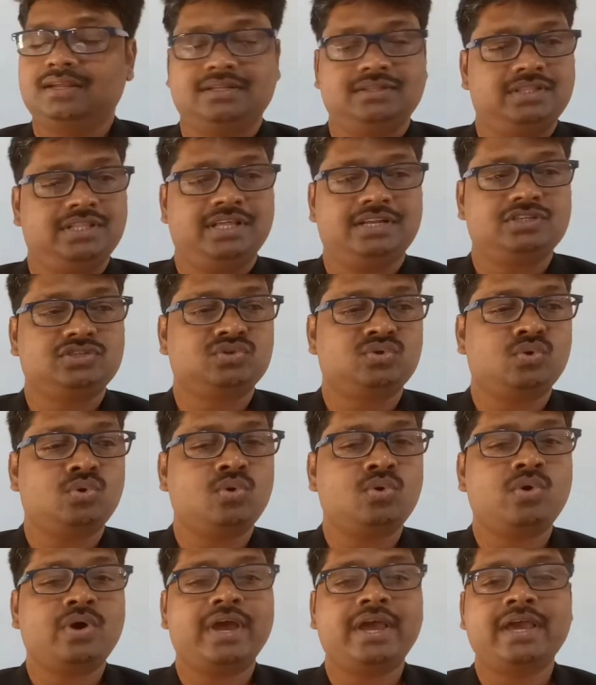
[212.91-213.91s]
there is
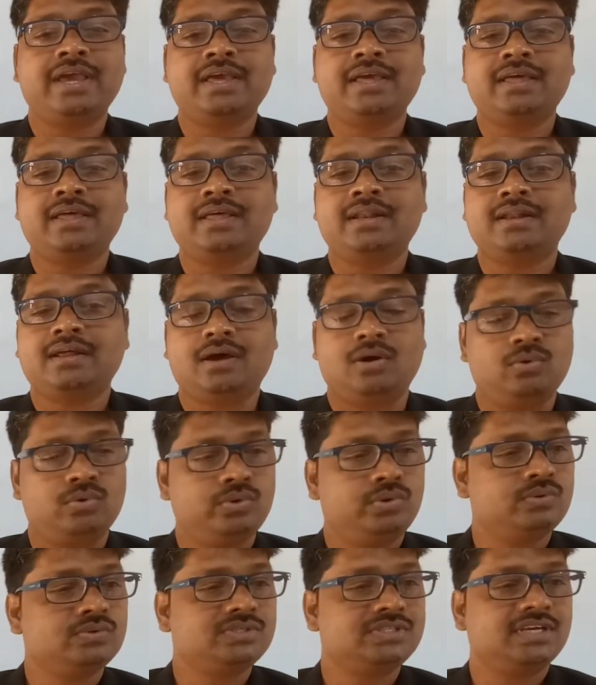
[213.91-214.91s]
no air? How
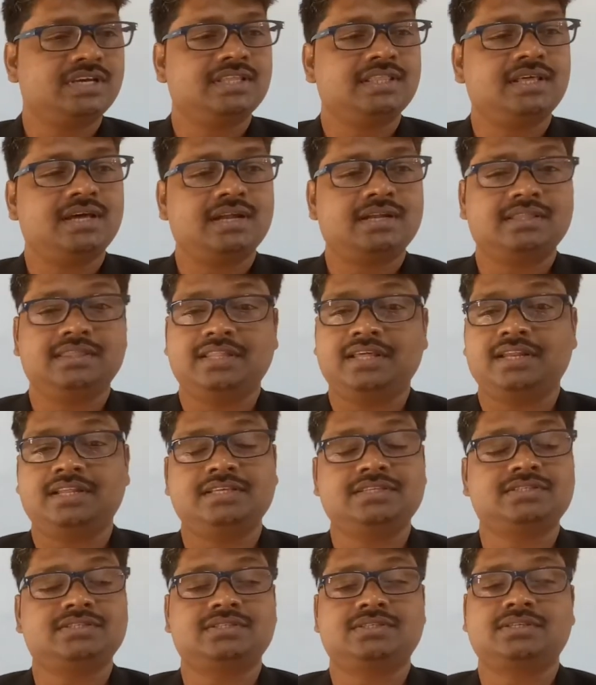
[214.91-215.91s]
do you say that there
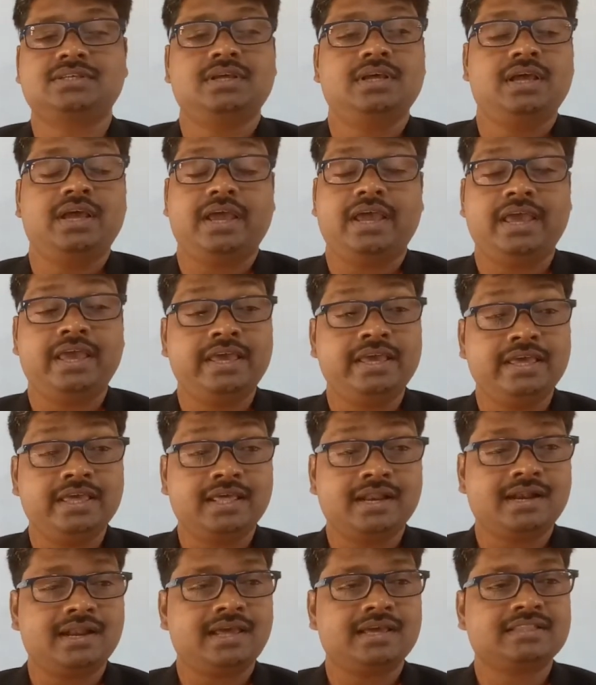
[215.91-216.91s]
is
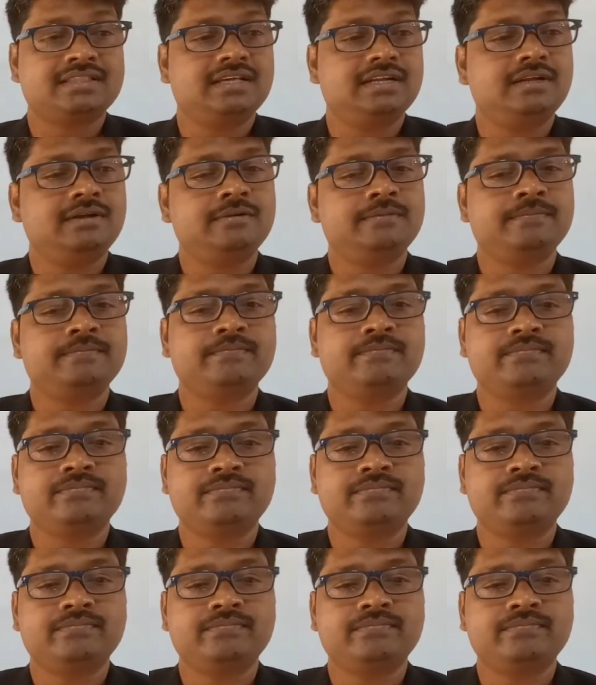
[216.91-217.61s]
air like that?